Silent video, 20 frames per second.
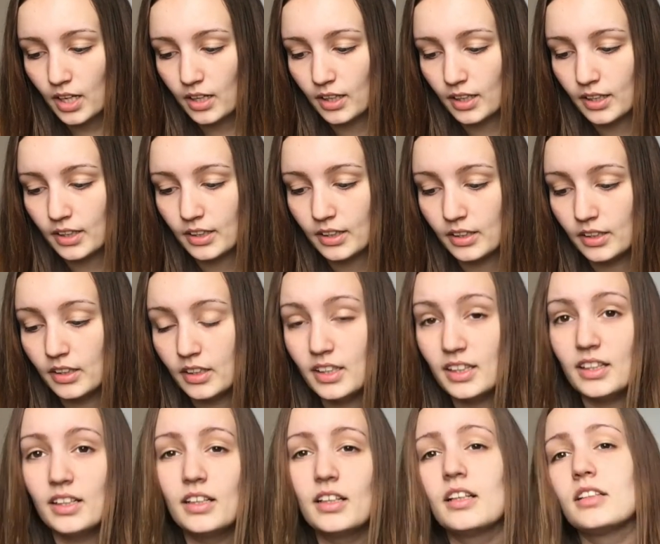Uh,
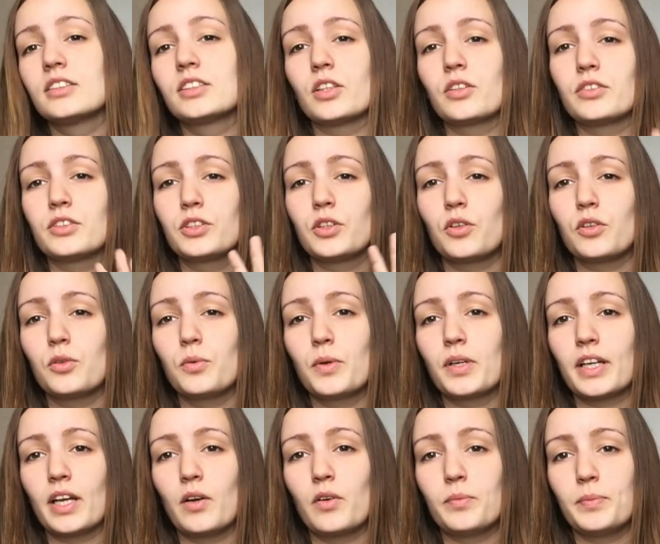so the total
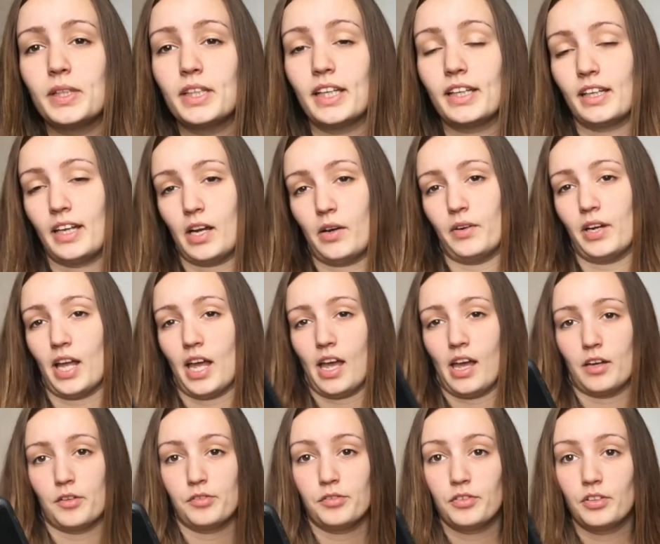workout would be like an hour and a
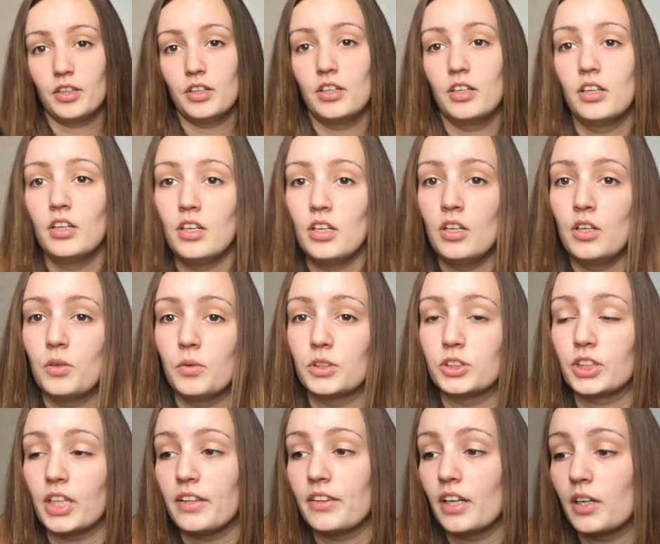half
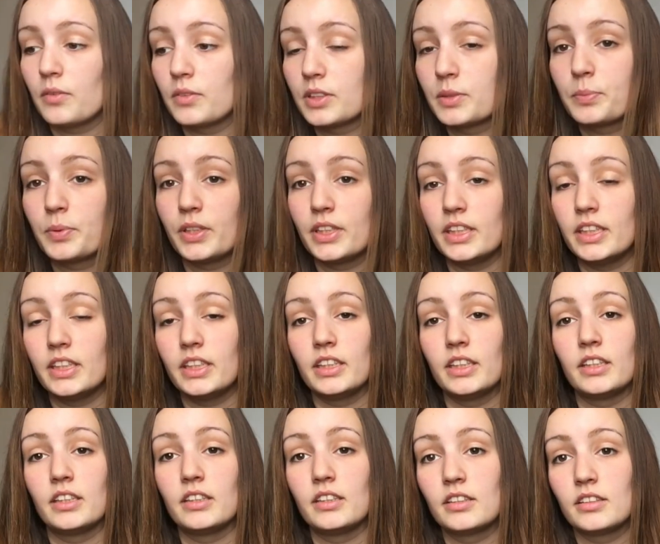which I thought was
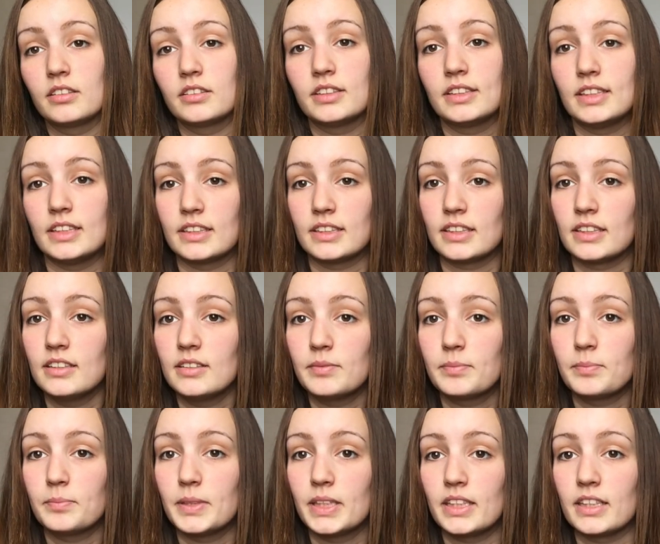pretty decent
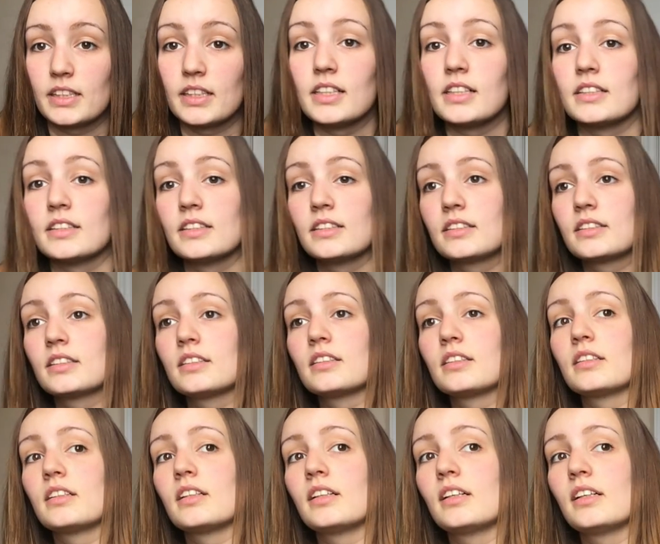because
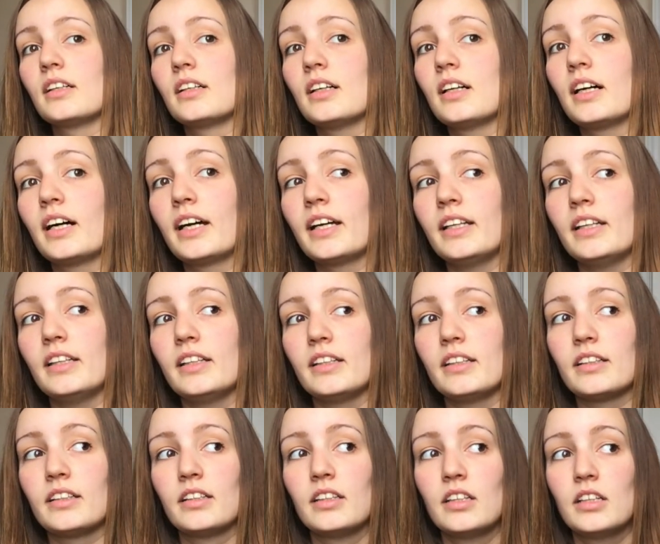I
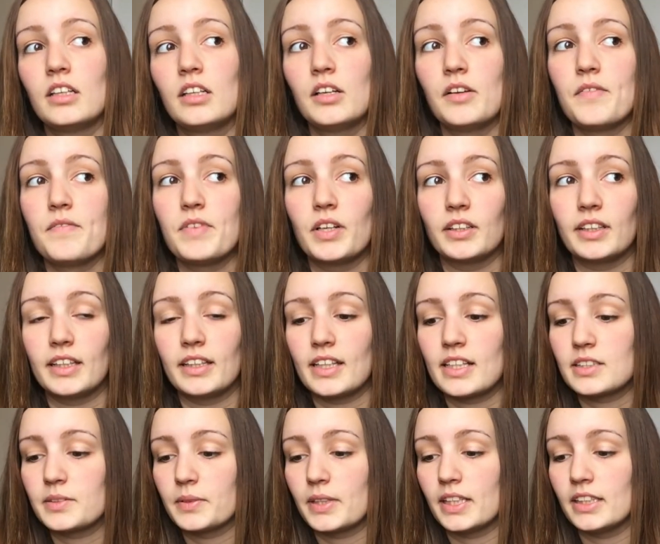felt like
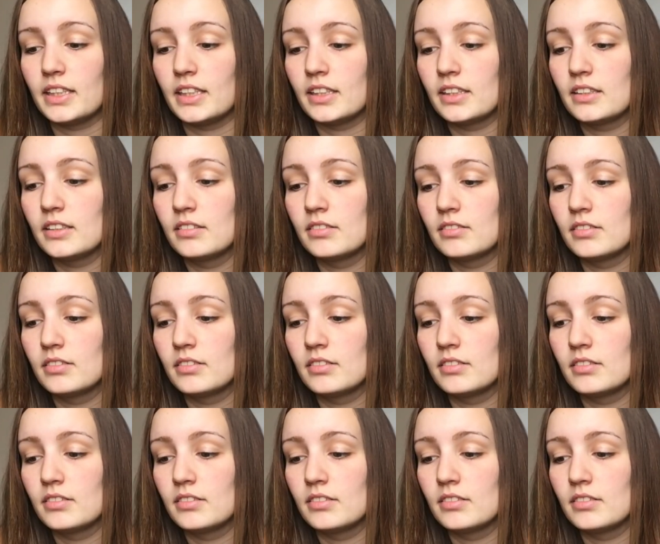that's what I needed.